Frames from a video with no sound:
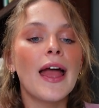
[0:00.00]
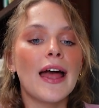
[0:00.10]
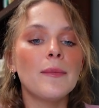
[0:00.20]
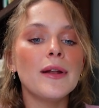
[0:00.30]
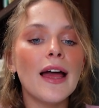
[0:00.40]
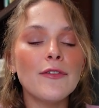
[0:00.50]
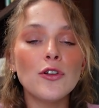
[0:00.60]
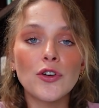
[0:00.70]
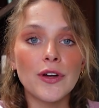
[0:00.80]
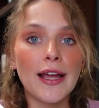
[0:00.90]
and I'm going to have you
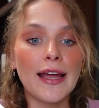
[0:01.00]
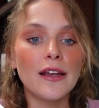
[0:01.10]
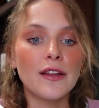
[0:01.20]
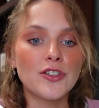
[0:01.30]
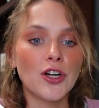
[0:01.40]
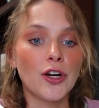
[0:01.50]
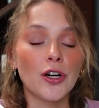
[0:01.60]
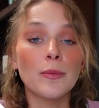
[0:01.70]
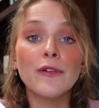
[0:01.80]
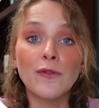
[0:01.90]
create the
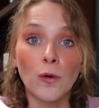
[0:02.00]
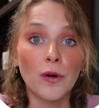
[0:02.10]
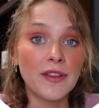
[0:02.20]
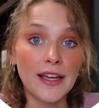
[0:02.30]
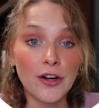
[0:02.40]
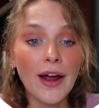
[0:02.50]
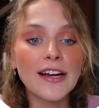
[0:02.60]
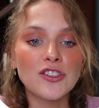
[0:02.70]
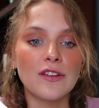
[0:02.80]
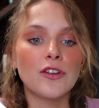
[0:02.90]
term for the
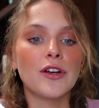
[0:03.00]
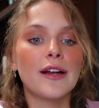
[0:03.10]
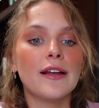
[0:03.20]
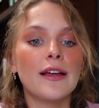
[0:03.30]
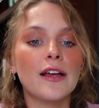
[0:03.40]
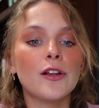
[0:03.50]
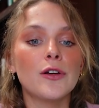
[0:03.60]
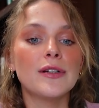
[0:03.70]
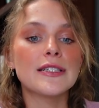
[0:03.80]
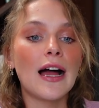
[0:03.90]
interaction. So you're going to
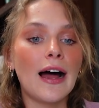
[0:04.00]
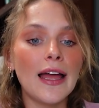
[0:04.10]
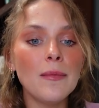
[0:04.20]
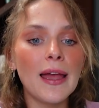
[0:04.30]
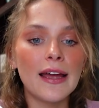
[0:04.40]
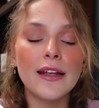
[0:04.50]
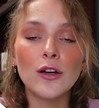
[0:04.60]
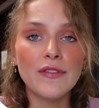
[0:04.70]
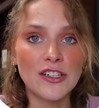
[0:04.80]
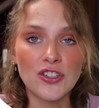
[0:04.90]
include time and
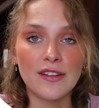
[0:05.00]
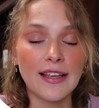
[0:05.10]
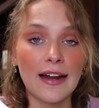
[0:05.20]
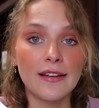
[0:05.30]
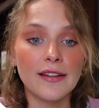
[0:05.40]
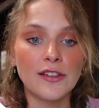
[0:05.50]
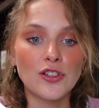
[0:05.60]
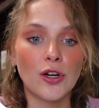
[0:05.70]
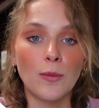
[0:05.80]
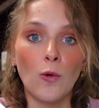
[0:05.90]
intervention status in
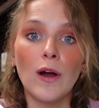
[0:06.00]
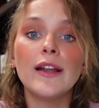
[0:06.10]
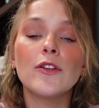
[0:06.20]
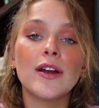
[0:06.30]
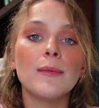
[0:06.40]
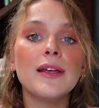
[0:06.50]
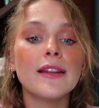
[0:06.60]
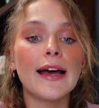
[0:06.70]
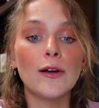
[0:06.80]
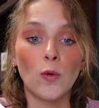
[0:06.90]
term 1, and they're going to be in
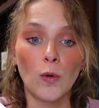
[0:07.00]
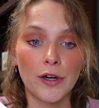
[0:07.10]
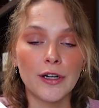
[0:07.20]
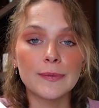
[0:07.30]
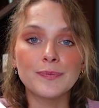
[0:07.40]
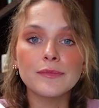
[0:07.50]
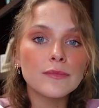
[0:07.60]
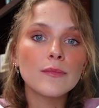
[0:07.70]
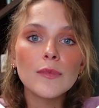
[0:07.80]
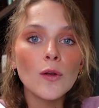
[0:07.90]
that order.
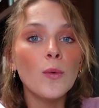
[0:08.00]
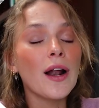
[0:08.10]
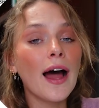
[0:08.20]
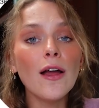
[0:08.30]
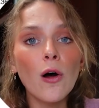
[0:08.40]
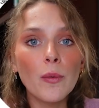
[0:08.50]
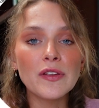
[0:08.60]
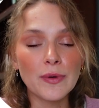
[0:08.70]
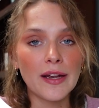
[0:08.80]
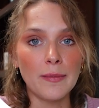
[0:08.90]
What I
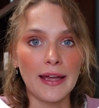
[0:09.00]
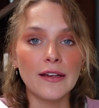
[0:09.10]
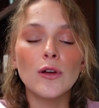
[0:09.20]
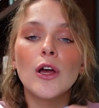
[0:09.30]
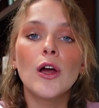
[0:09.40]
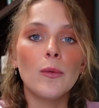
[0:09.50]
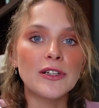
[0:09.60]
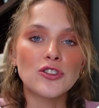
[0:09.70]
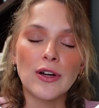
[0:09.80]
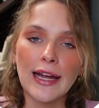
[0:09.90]
always recommend
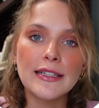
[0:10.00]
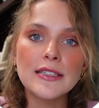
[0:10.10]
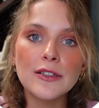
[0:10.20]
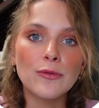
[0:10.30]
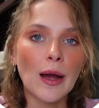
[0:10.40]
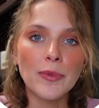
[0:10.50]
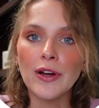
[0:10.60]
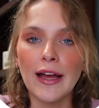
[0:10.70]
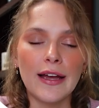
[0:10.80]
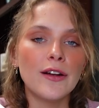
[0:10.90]
when trying to wrap your
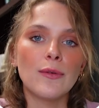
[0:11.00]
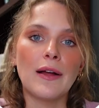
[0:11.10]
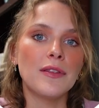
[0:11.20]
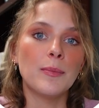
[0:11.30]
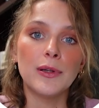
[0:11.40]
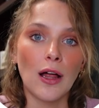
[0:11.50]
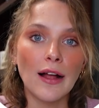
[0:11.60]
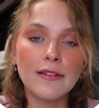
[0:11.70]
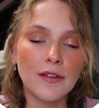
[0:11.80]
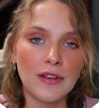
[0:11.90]
head around the
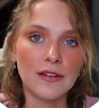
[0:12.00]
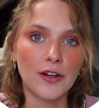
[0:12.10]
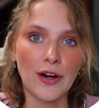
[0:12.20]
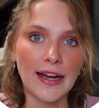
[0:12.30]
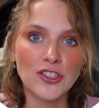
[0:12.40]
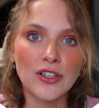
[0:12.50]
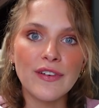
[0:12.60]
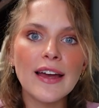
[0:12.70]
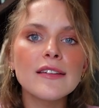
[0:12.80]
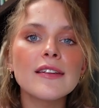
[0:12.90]
plots of these interaction
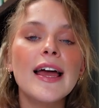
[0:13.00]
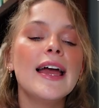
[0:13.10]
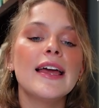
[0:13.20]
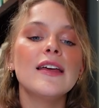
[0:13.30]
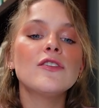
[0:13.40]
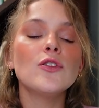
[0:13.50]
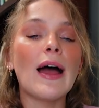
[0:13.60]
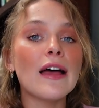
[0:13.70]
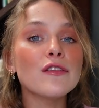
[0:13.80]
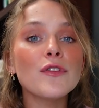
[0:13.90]
effects is to
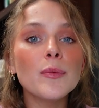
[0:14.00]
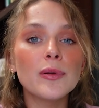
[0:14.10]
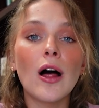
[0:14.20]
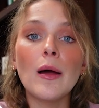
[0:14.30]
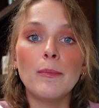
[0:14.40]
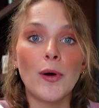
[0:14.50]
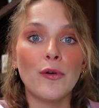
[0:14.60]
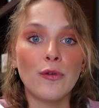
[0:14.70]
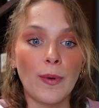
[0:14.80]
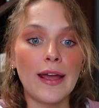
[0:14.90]
ask for the plot
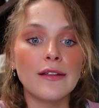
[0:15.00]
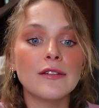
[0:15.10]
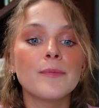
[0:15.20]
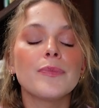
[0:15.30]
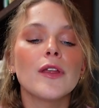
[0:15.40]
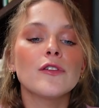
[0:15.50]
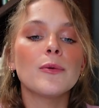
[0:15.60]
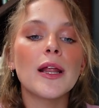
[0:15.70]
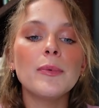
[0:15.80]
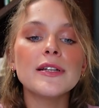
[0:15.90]
both ways. So
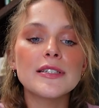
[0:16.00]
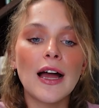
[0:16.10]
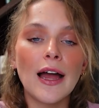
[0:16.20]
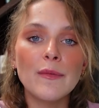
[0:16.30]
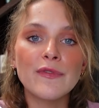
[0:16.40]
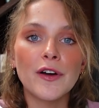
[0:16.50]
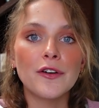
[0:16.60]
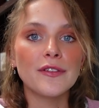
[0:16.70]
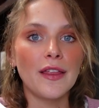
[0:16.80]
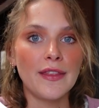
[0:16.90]
when I put time
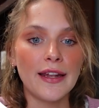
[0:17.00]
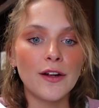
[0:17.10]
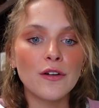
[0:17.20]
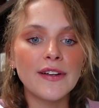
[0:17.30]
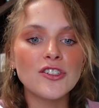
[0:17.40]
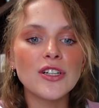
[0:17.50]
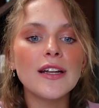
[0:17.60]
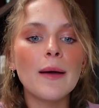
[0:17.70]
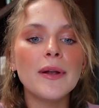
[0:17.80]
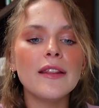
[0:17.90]
first and then intervention,
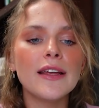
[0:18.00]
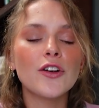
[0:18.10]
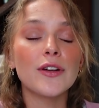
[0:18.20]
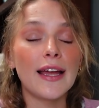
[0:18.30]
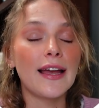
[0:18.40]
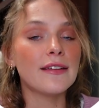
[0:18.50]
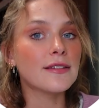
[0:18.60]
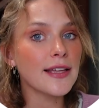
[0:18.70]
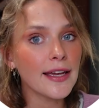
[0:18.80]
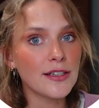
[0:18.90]
I'm going to then create a
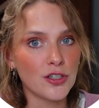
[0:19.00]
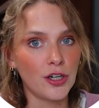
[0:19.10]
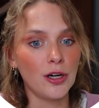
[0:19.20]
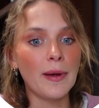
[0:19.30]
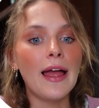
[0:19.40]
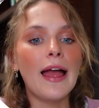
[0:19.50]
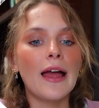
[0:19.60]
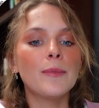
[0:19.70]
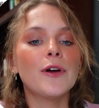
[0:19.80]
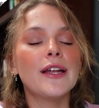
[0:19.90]
second term and put